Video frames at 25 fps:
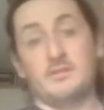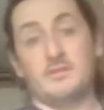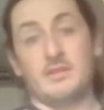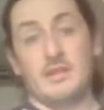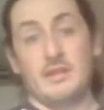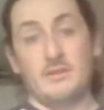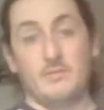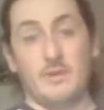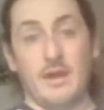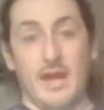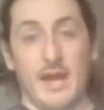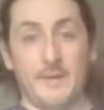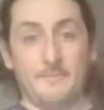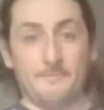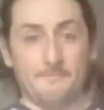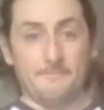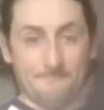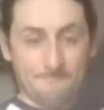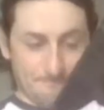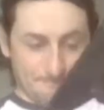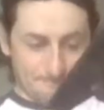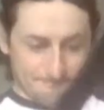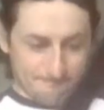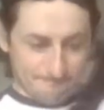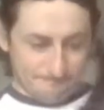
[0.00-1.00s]
to say where.
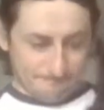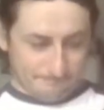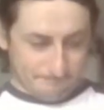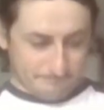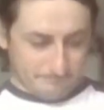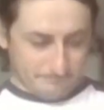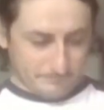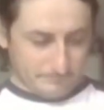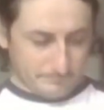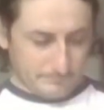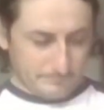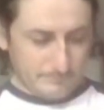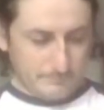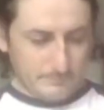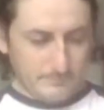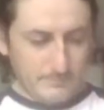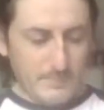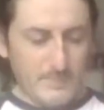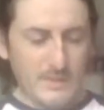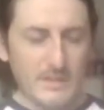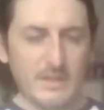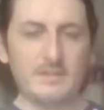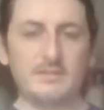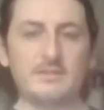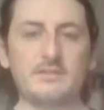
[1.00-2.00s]

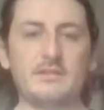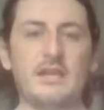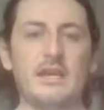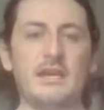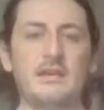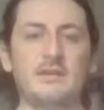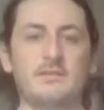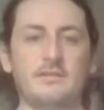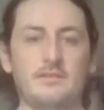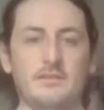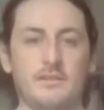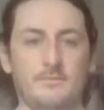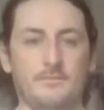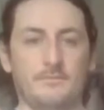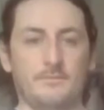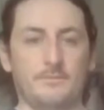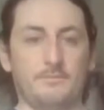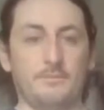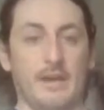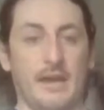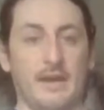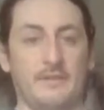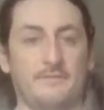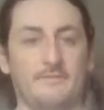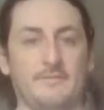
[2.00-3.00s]
Let's say some
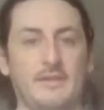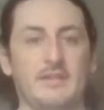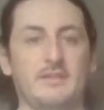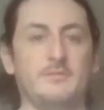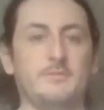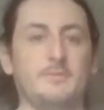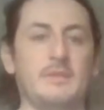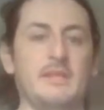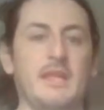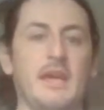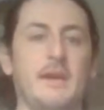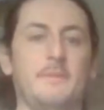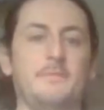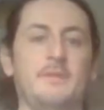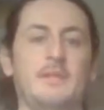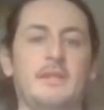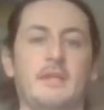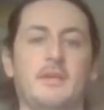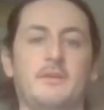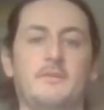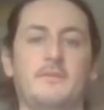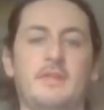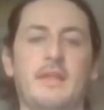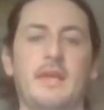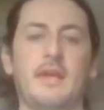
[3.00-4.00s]
bad things have been
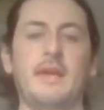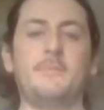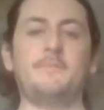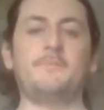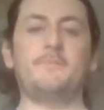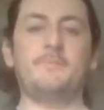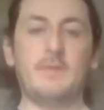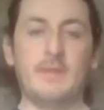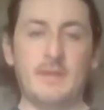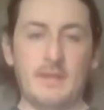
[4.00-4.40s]
happening over there.